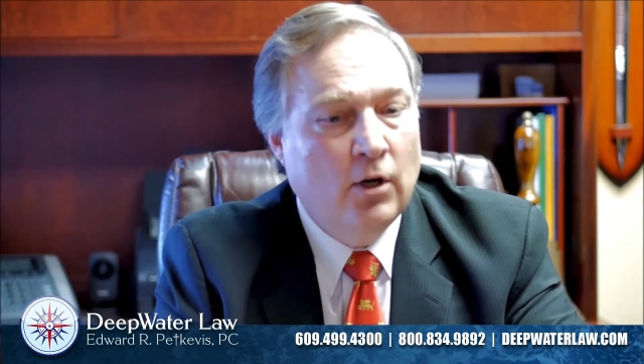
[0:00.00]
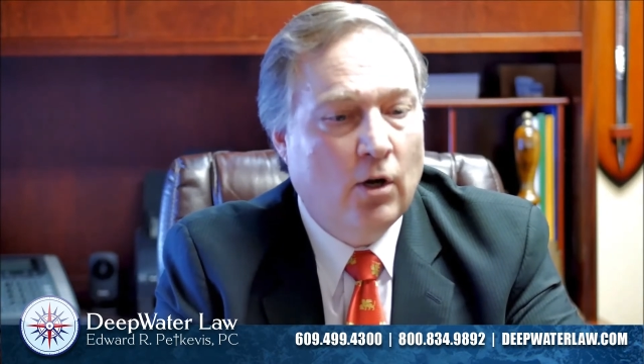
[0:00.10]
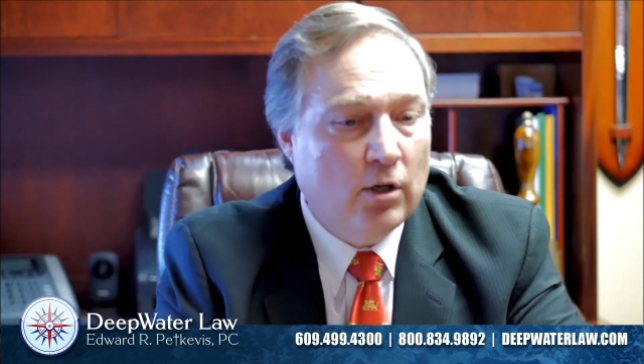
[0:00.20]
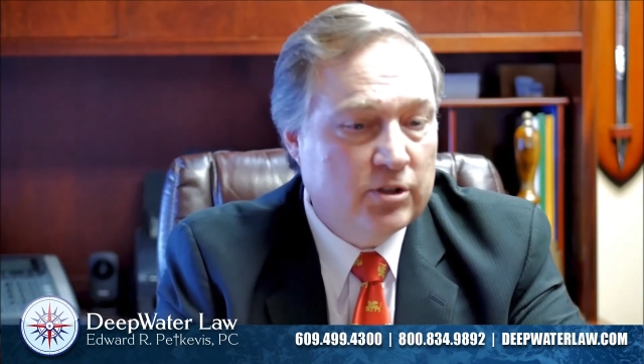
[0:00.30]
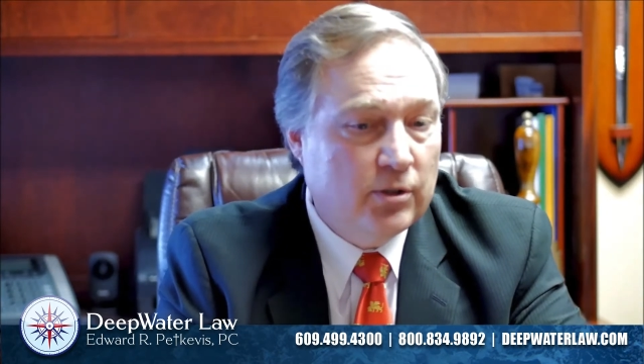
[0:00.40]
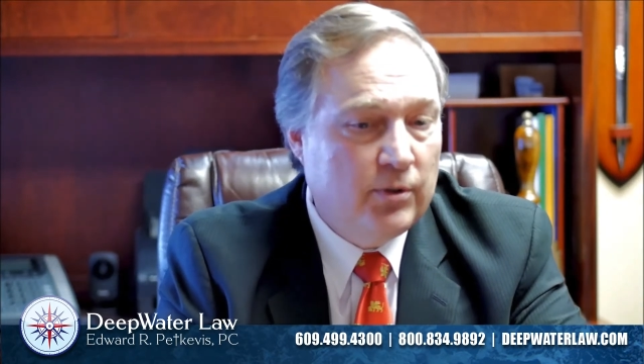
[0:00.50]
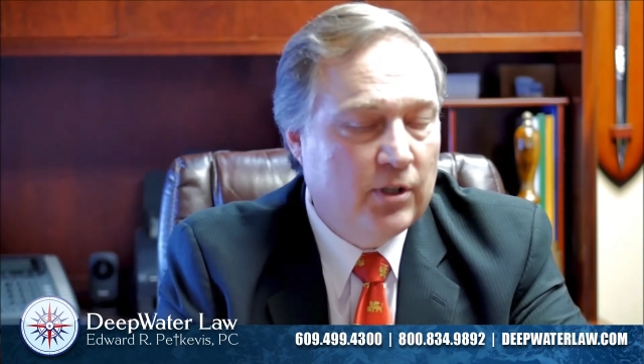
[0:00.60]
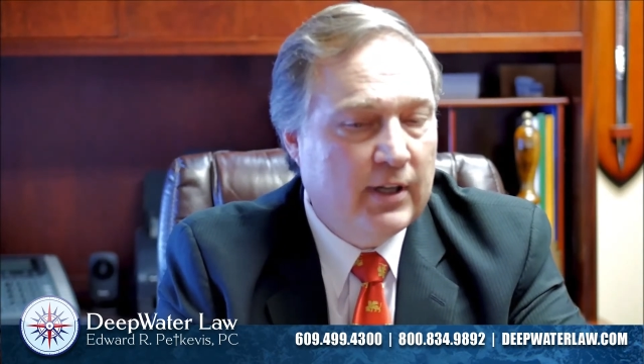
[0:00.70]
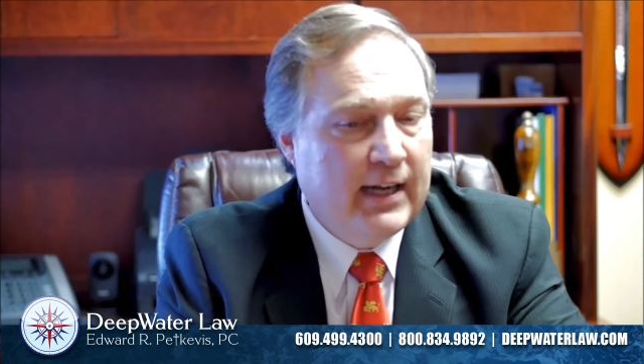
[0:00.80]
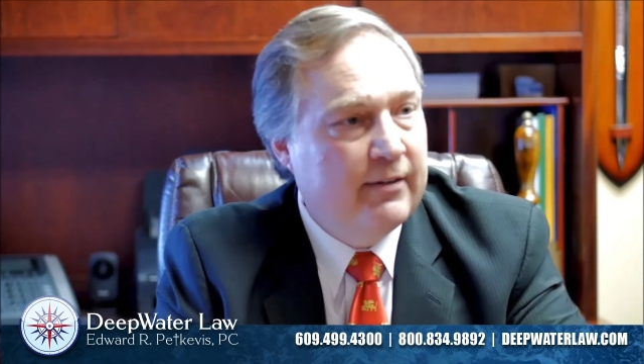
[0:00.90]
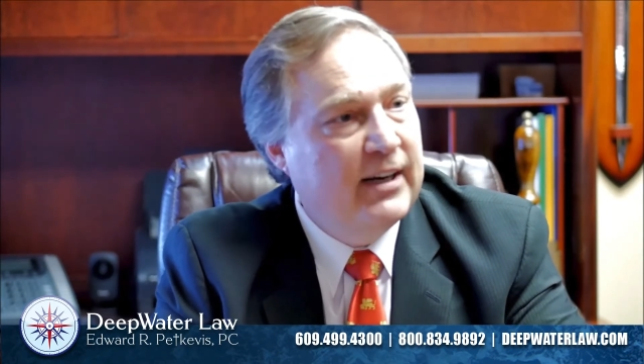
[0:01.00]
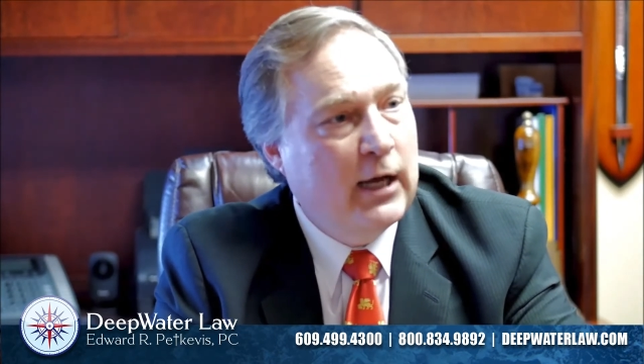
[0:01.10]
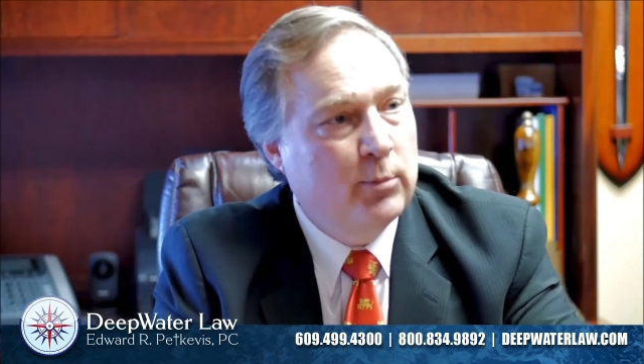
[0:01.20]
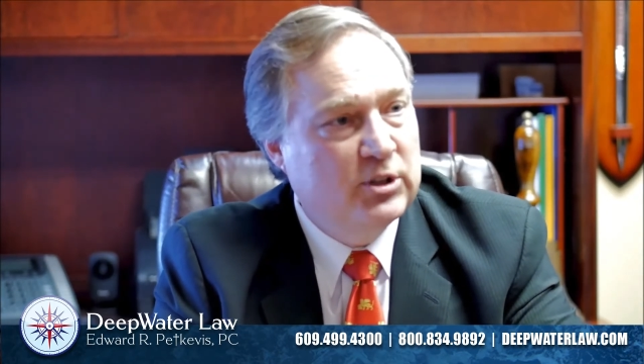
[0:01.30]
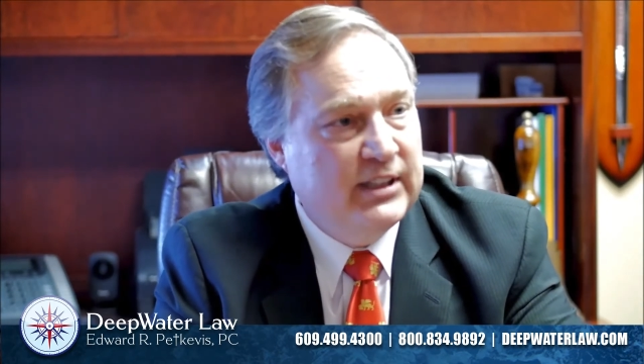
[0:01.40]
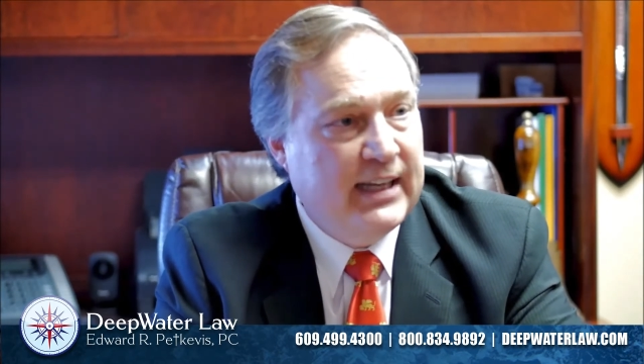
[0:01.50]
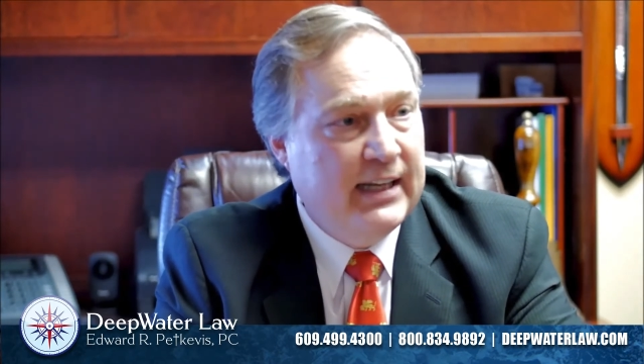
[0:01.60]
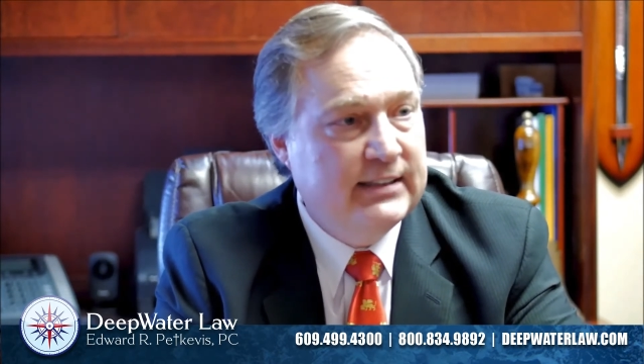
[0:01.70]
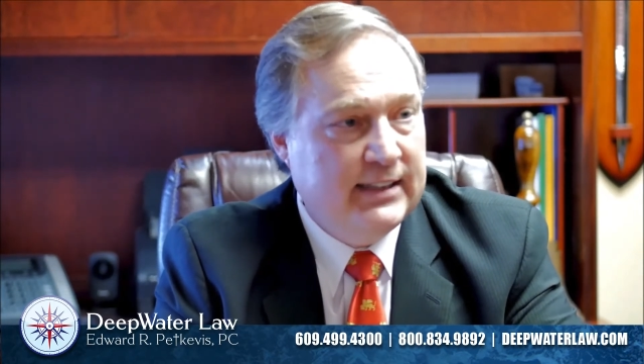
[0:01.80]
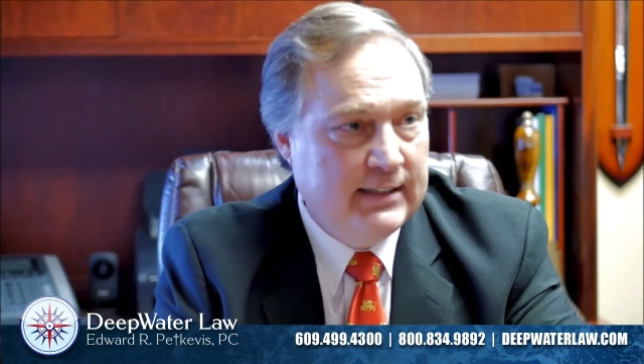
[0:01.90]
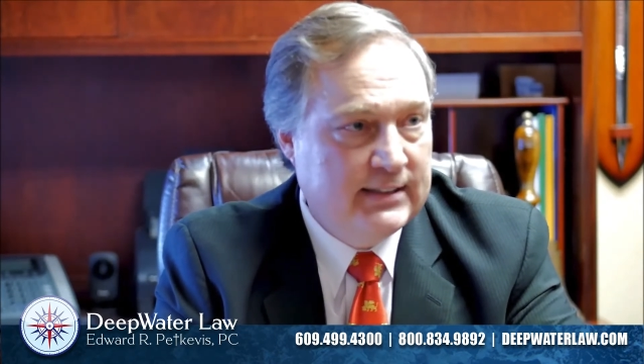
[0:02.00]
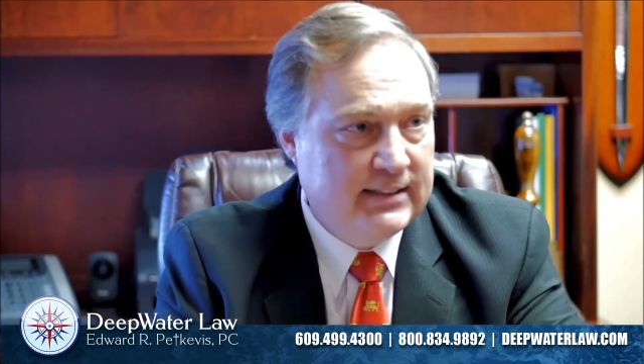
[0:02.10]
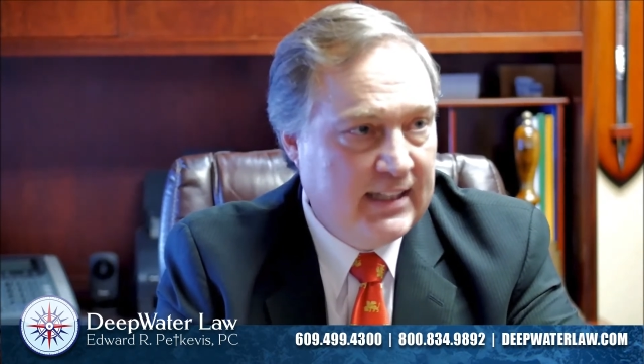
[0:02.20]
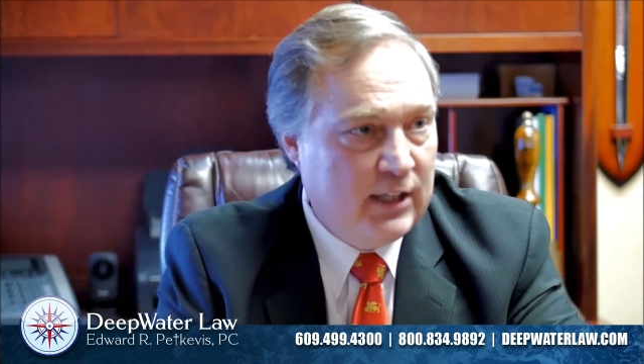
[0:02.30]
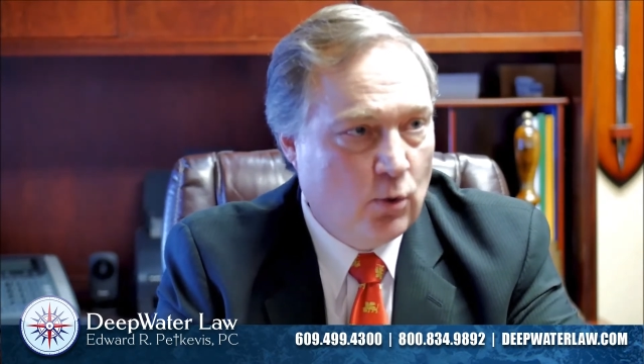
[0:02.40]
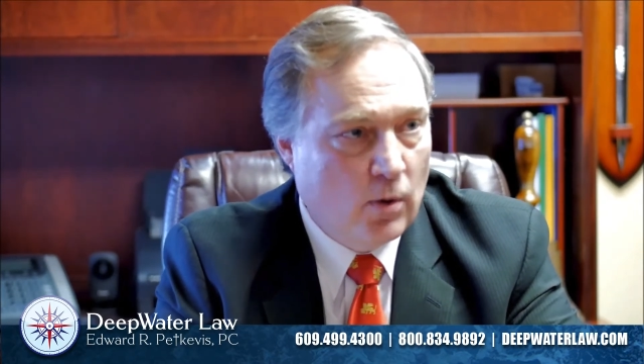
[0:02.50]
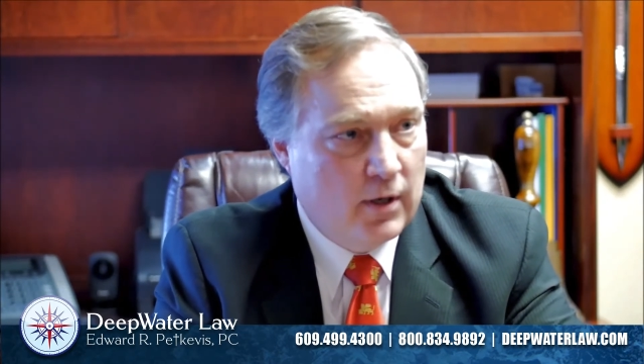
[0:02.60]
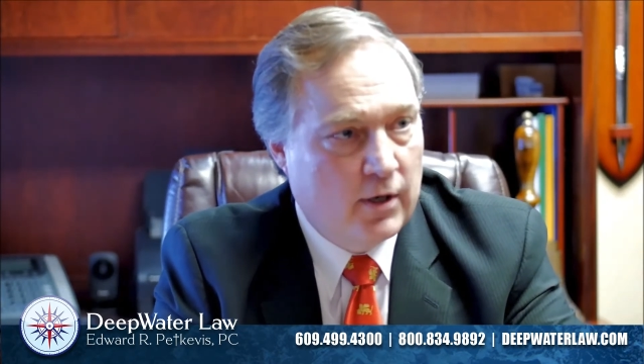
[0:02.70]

Also, you can have an Admiralty case in state court